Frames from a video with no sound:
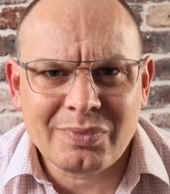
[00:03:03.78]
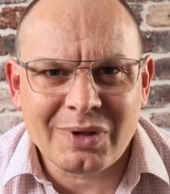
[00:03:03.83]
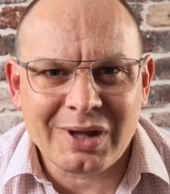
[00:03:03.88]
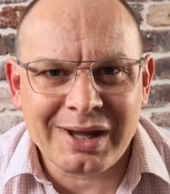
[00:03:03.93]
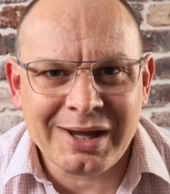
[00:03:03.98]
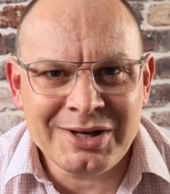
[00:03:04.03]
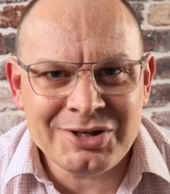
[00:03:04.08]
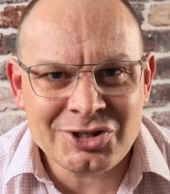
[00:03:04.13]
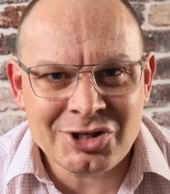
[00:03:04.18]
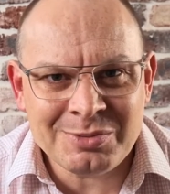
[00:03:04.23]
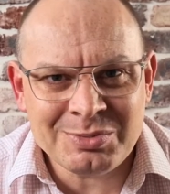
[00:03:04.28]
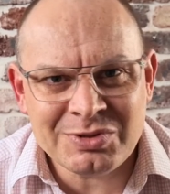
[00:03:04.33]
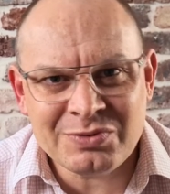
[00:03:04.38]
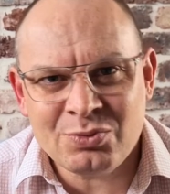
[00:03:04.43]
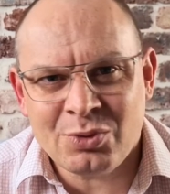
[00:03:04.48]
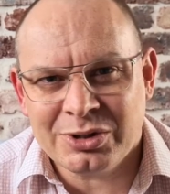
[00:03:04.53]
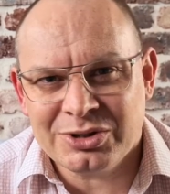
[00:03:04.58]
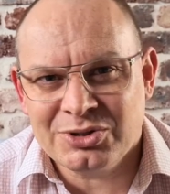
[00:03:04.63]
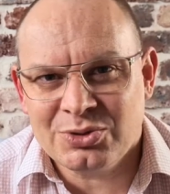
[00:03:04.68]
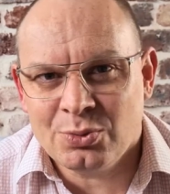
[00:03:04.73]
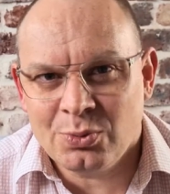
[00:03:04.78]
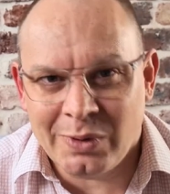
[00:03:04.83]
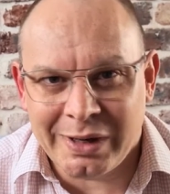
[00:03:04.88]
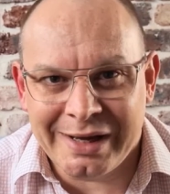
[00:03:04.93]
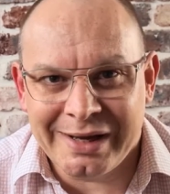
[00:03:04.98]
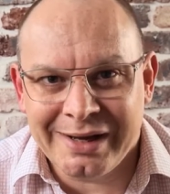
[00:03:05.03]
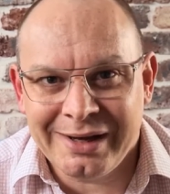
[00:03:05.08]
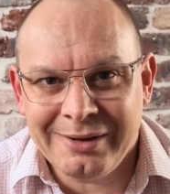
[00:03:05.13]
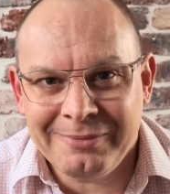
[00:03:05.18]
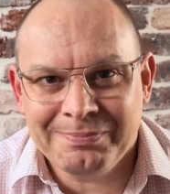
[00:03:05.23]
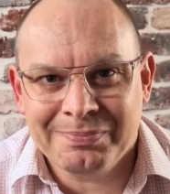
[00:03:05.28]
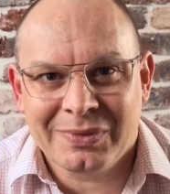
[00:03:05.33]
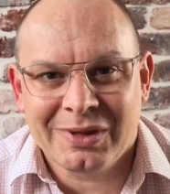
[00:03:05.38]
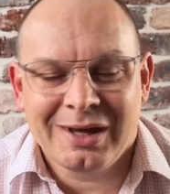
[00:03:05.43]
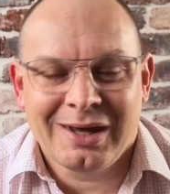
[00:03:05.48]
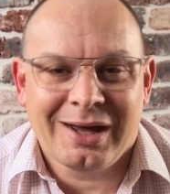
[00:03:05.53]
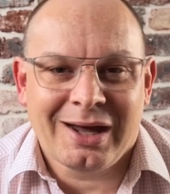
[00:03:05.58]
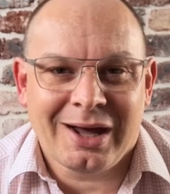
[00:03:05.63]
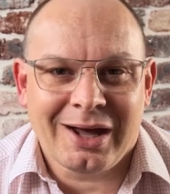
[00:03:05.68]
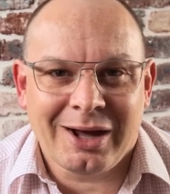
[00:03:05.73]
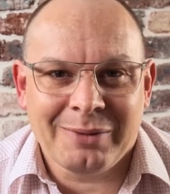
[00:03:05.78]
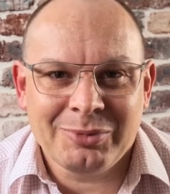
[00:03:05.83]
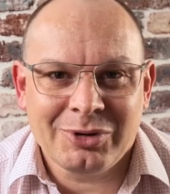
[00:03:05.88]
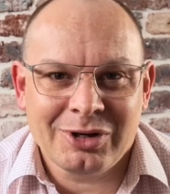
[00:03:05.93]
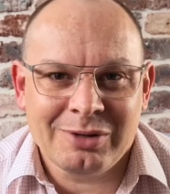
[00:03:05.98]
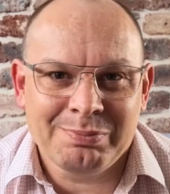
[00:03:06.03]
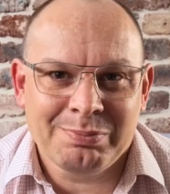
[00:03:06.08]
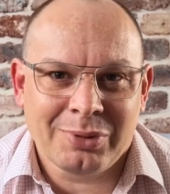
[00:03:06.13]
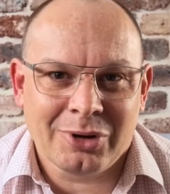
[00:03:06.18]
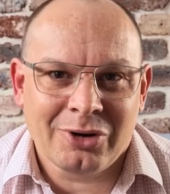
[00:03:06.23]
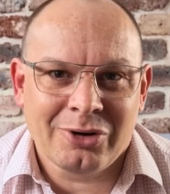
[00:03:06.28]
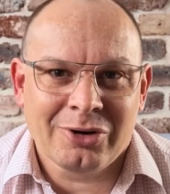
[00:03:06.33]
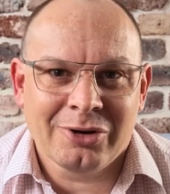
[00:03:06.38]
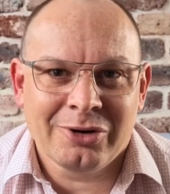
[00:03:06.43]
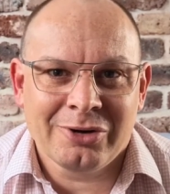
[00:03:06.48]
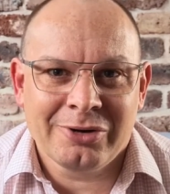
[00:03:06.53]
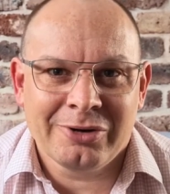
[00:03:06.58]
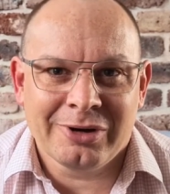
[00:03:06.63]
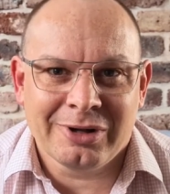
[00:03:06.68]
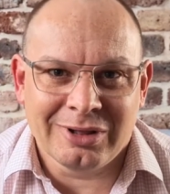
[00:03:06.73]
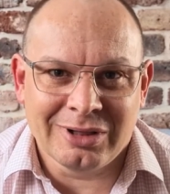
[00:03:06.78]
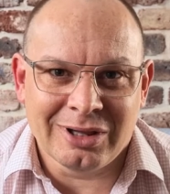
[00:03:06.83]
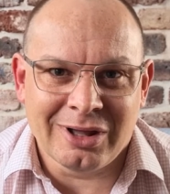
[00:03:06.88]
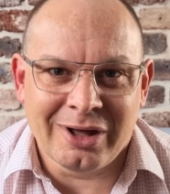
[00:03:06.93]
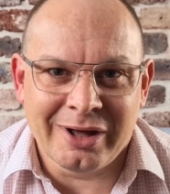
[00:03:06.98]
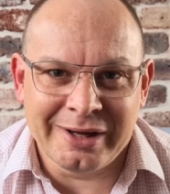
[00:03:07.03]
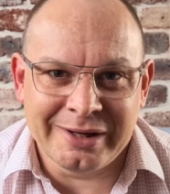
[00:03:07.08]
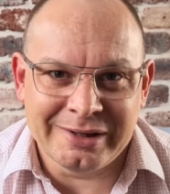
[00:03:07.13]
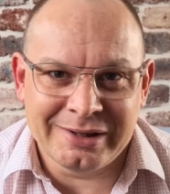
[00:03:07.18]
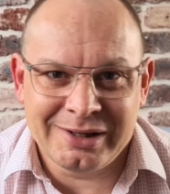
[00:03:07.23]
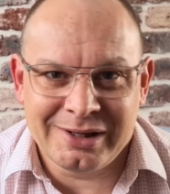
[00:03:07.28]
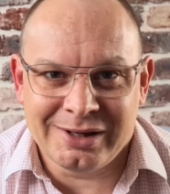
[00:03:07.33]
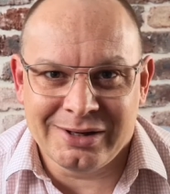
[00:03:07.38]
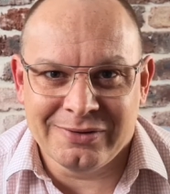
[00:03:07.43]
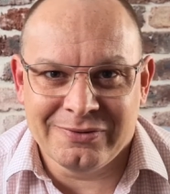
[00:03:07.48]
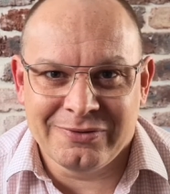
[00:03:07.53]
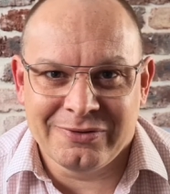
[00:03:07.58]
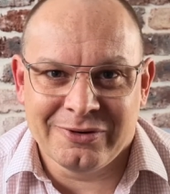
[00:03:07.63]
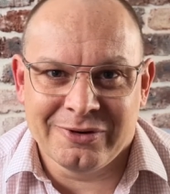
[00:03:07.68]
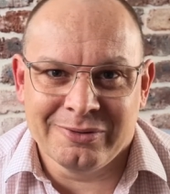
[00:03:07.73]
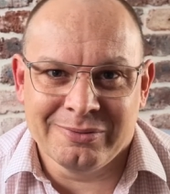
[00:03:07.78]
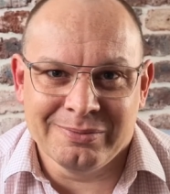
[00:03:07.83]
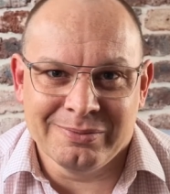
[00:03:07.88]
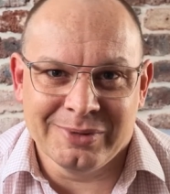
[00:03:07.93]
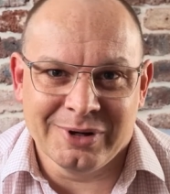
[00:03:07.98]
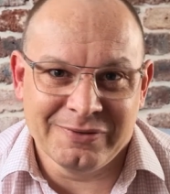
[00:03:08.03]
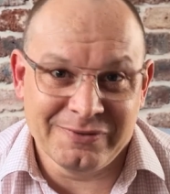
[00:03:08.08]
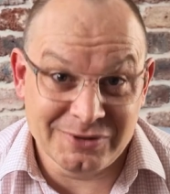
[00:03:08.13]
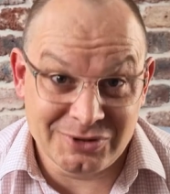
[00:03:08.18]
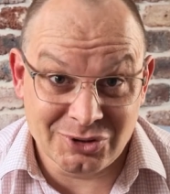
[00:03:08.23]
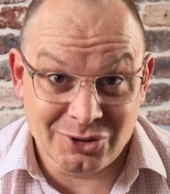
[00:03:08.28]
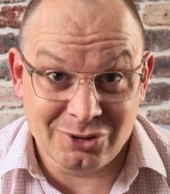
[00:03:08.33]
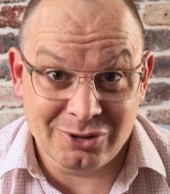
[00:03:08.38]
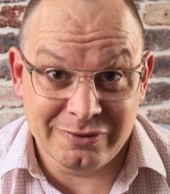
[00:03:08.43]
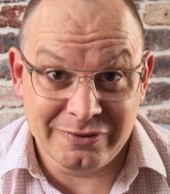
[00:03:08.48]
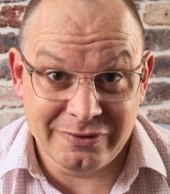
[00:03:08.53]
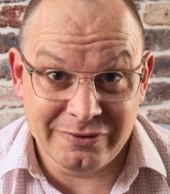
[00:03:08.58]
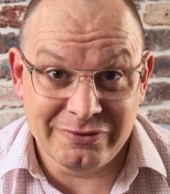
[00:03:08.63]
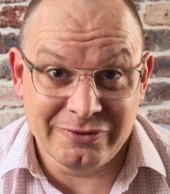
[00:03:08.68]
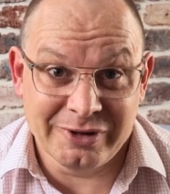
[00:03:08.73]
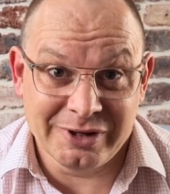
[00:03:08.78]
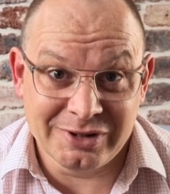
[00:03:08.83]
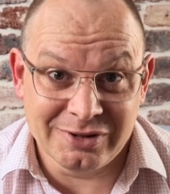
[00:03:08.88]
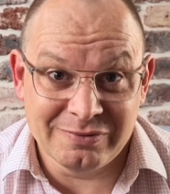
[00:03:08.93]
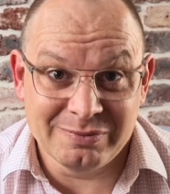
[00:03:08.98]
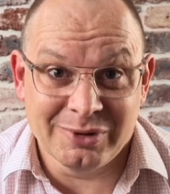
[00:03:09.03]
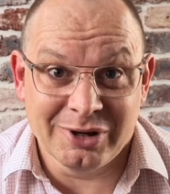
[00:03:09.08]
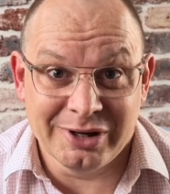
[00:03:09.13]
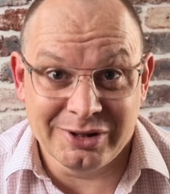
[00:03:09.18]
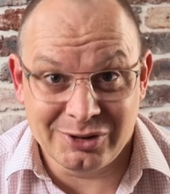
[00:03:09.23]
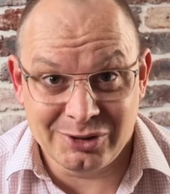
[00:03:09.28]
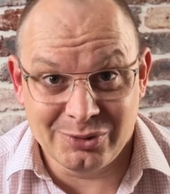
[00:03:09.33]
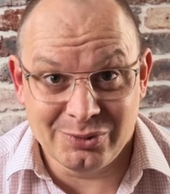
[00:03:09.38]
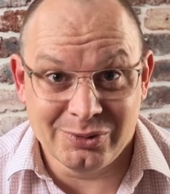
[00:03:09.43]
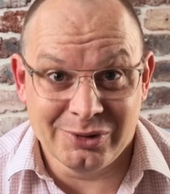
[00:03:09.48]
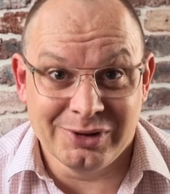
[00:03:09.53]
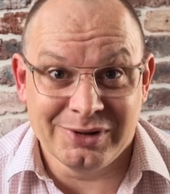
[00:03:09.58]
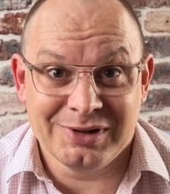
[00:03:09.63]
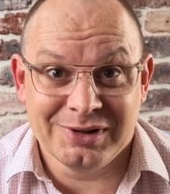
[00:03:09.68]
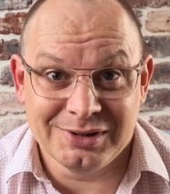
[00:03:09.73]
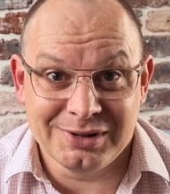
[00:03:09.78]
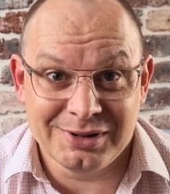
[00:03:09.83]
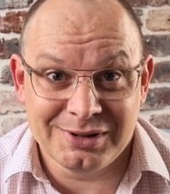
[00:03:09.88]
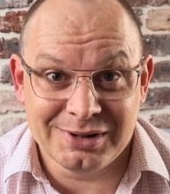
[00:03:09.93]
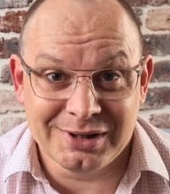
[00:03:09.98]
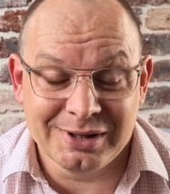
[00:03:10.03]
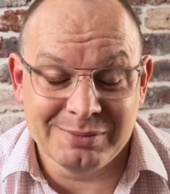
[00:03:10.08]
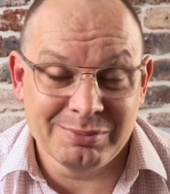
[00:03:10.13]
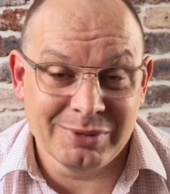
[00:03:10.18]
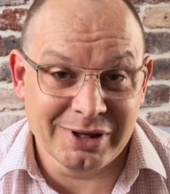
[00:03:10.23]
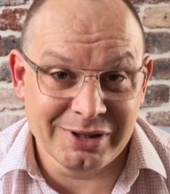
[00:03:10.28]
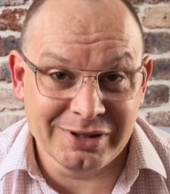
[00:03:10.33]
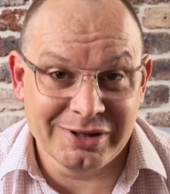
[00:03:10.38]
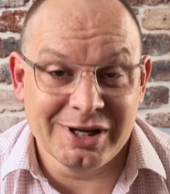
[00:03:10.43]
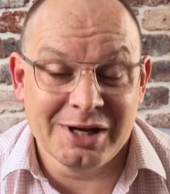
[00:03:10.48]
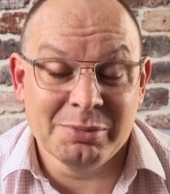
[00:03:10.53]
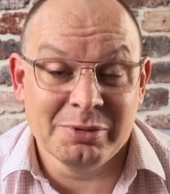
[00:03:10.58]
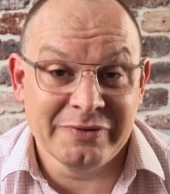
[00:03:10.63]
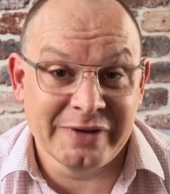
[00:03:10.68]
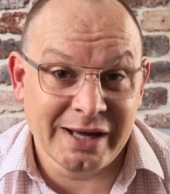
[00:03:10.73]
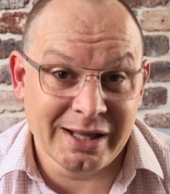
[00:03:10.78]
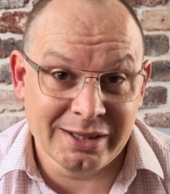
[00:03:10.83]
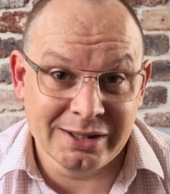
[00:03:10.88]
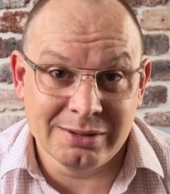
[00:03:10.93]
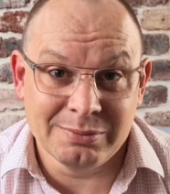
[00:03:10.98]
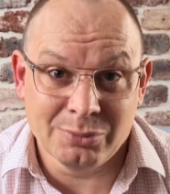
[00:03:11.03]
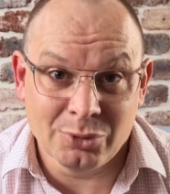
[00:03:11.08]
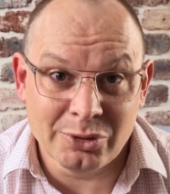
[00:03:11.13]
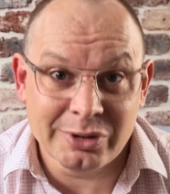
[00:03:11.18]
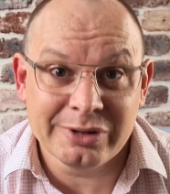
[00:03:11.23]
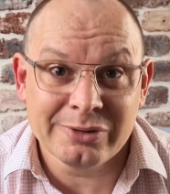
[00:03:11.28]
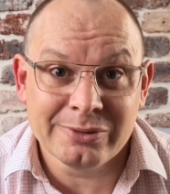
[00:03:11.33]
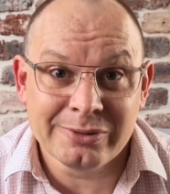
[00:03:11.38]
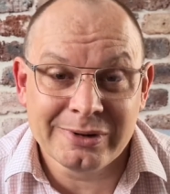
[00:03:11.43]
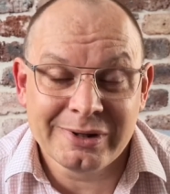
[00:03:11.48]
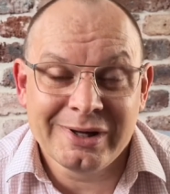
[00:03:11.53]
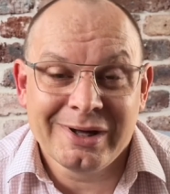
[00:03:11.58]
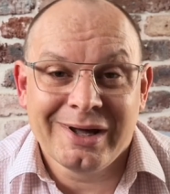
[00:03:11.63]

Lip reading: In terms of what to wear, I'm going to borrow a line here from a photographer friend of mine who works interstate by the name of Alan Moyle.